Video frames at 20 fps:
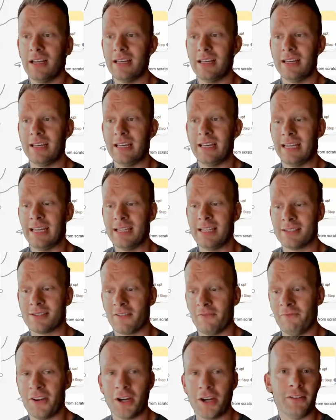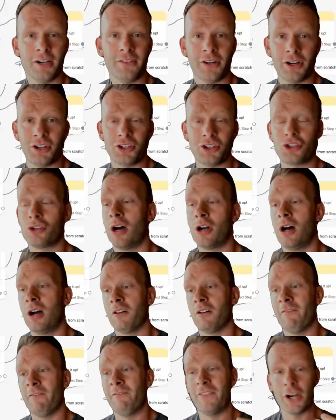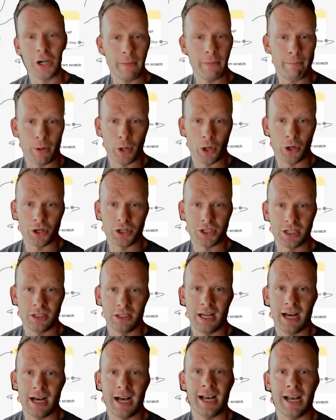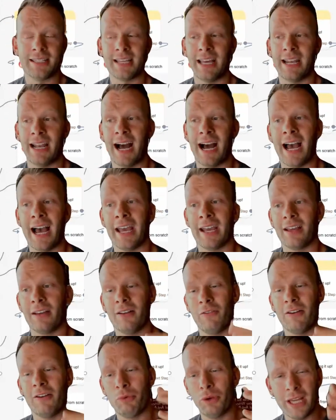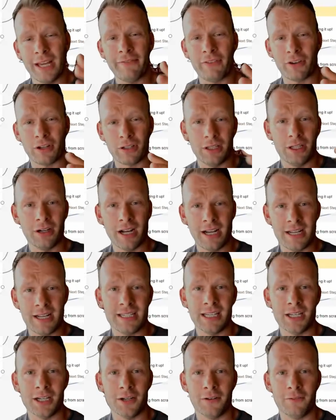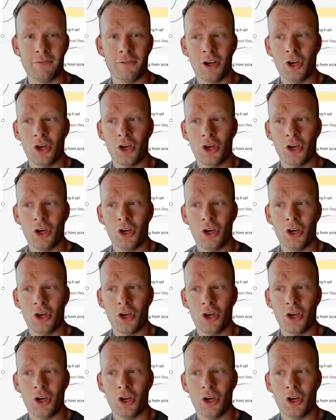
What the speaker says: is very, very strong, very personalized, and I really have a clear idea of